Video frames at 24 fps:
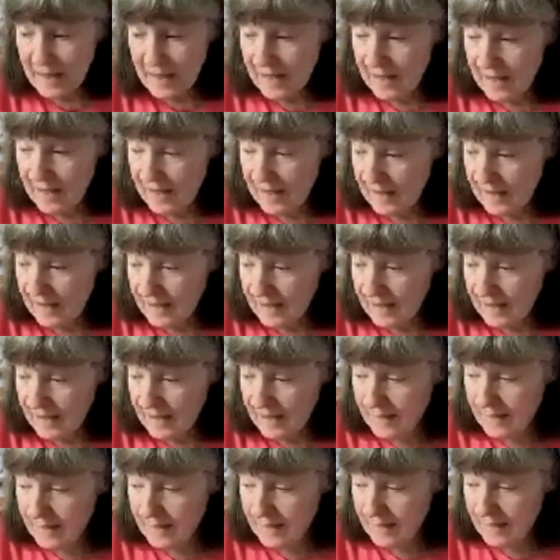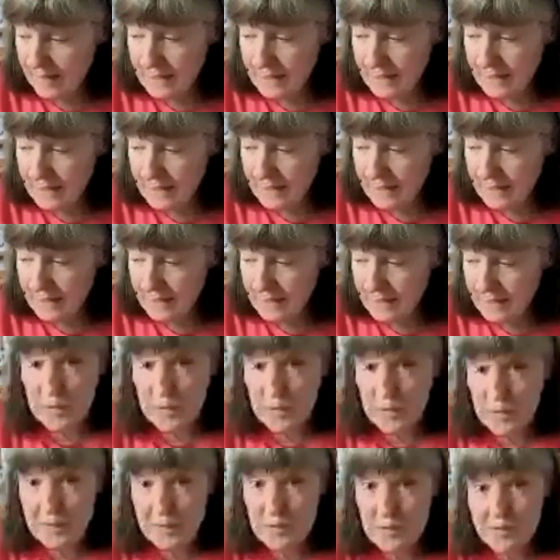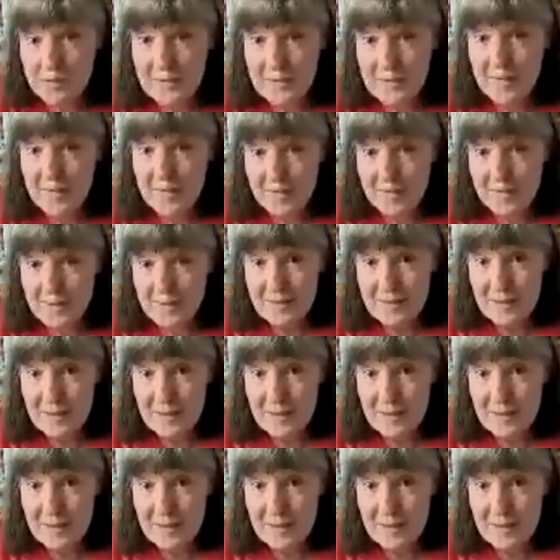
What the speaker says: and that's really the first time she's done